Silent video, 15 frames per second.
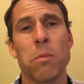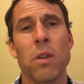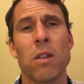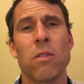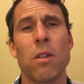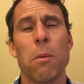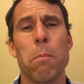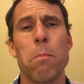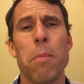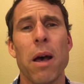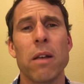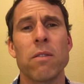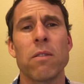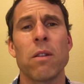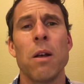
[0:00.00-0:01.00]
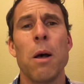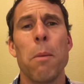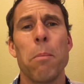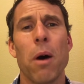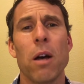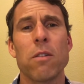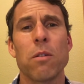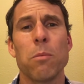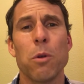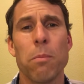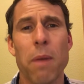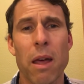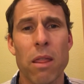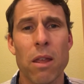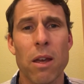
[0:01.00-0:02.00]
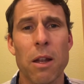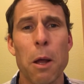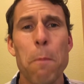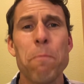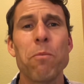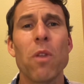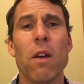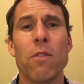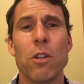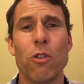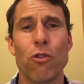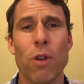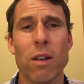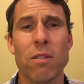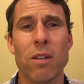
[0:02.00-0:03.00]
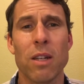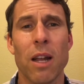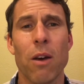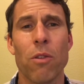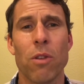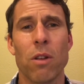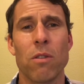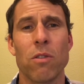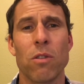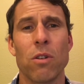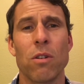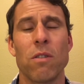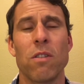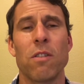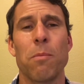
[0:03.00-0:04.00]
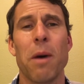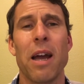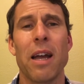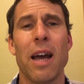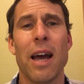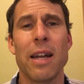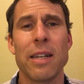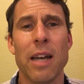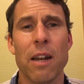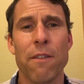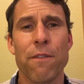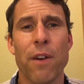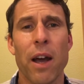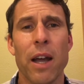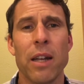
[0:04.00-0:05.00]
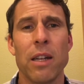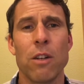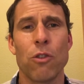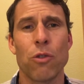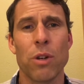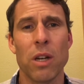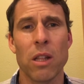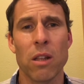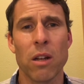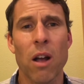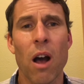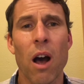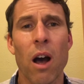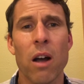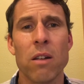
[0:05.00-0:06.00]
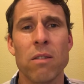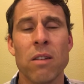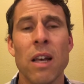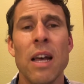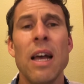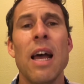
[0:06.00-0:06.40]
That's the best possible method of addressing health concerns, is by identifying and treating the cause.